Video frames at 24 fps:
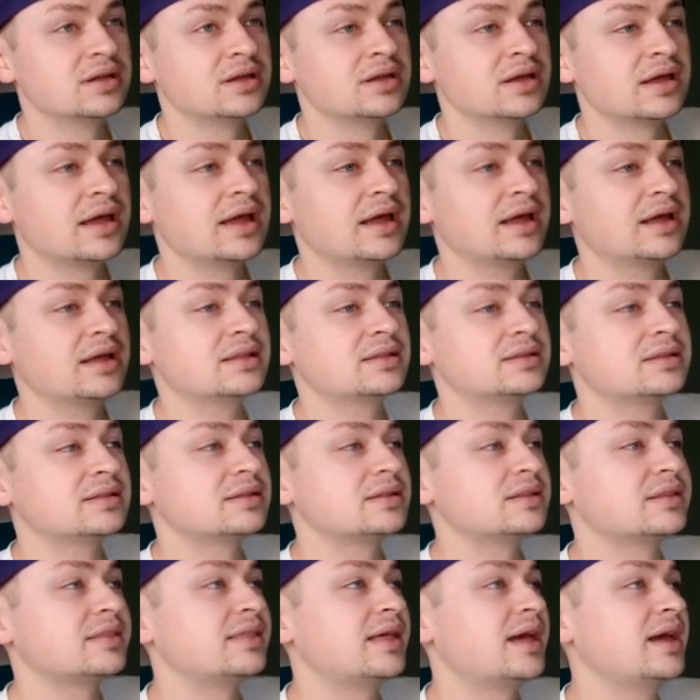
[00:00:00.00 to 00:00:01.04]
And
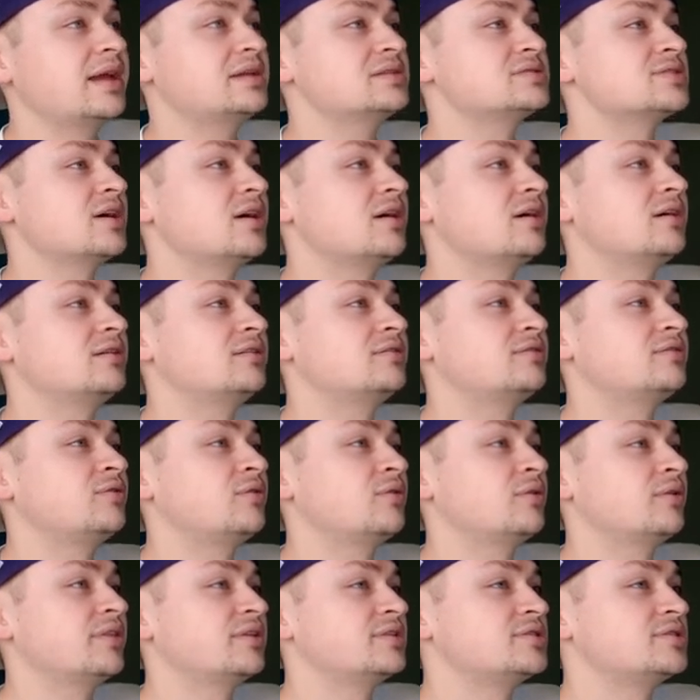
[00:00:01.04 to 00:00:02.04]
that is all for the